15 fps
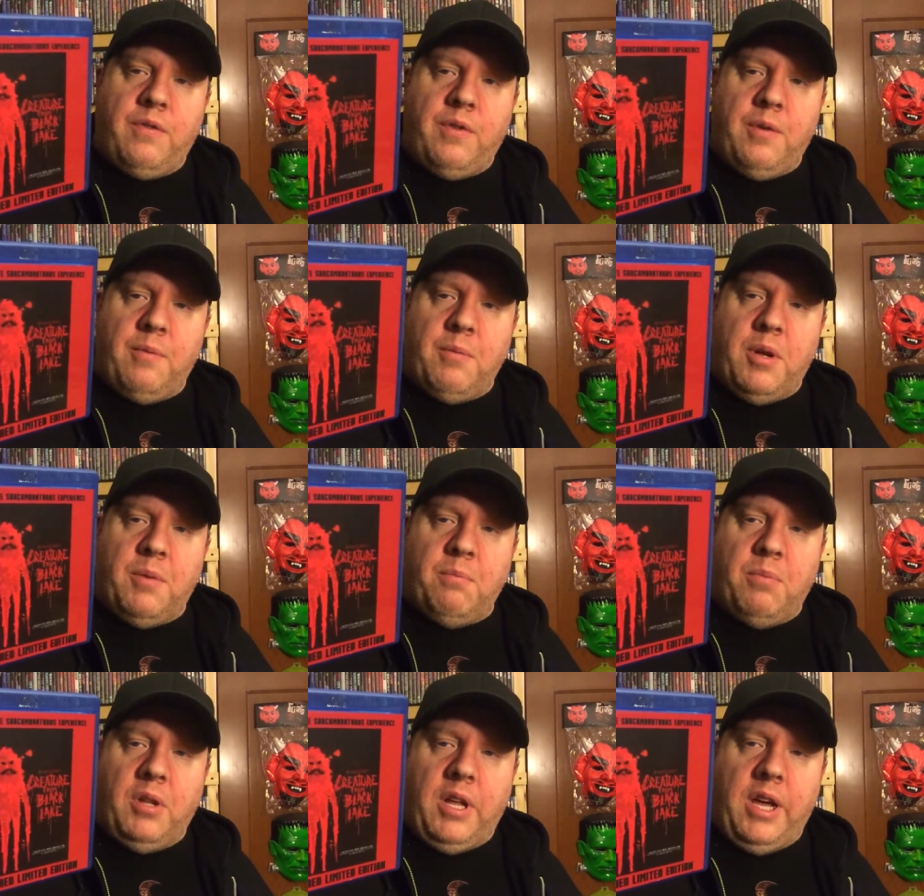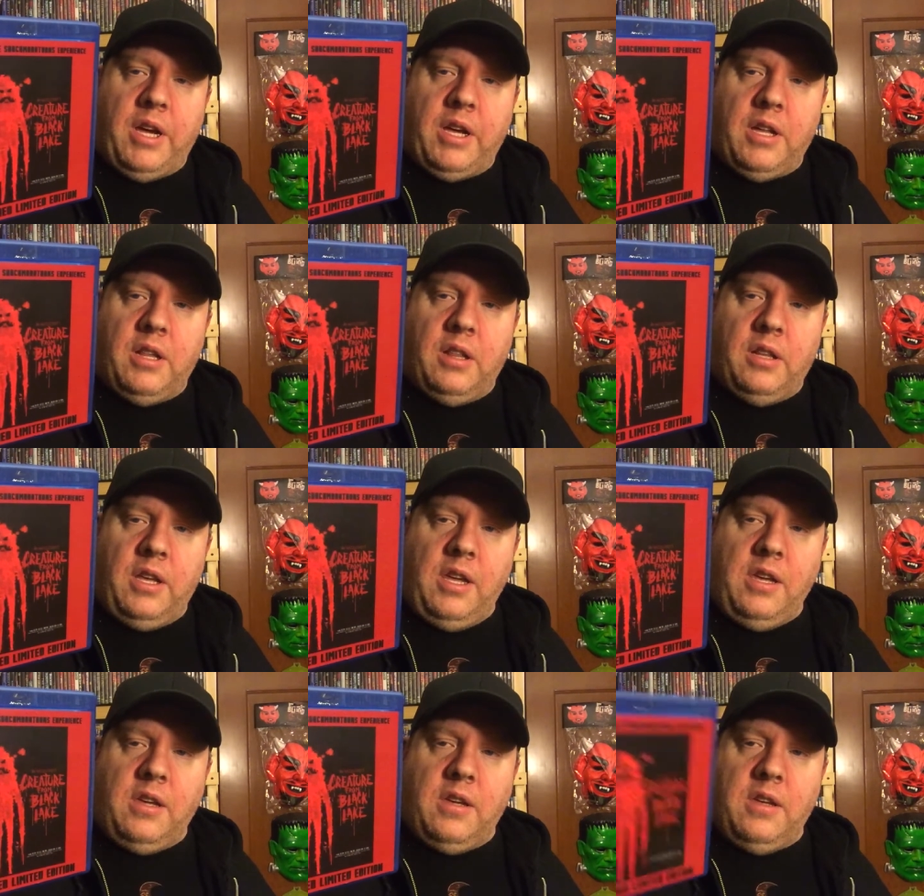from Black
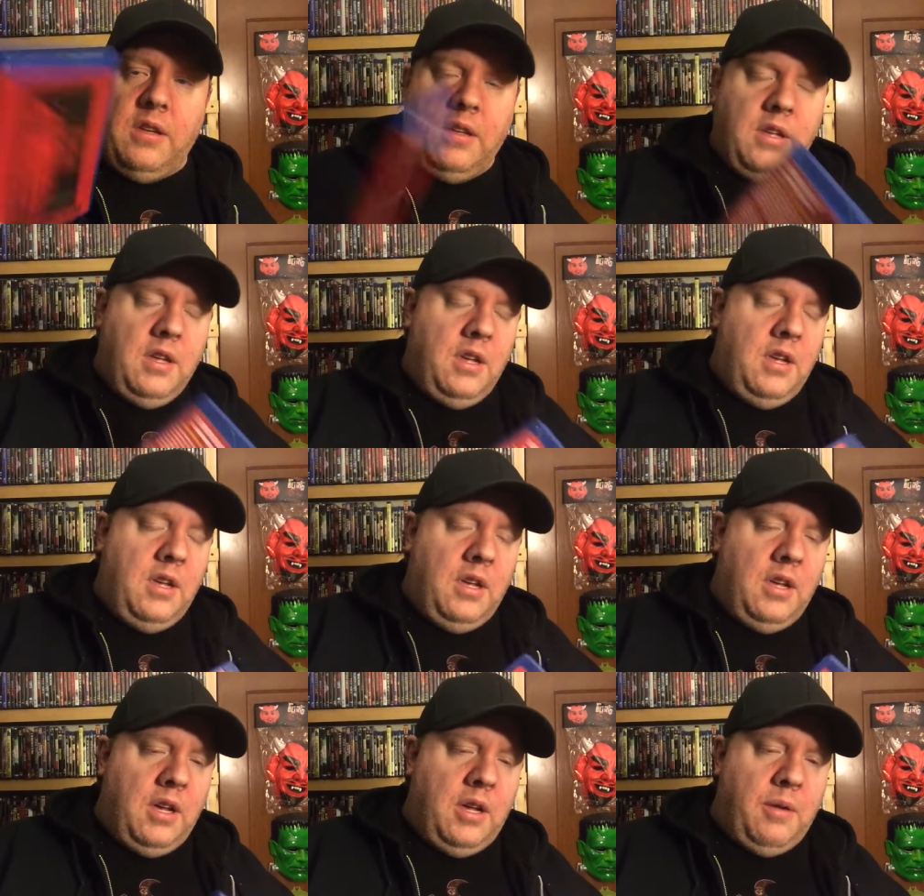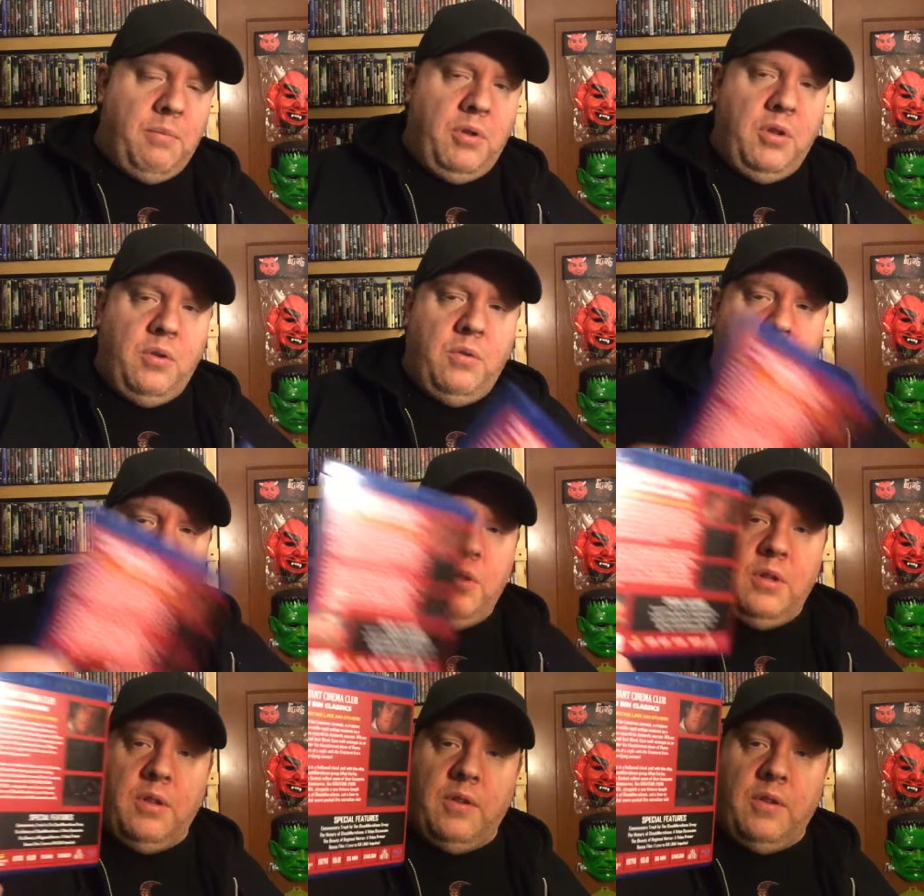Lake on blue.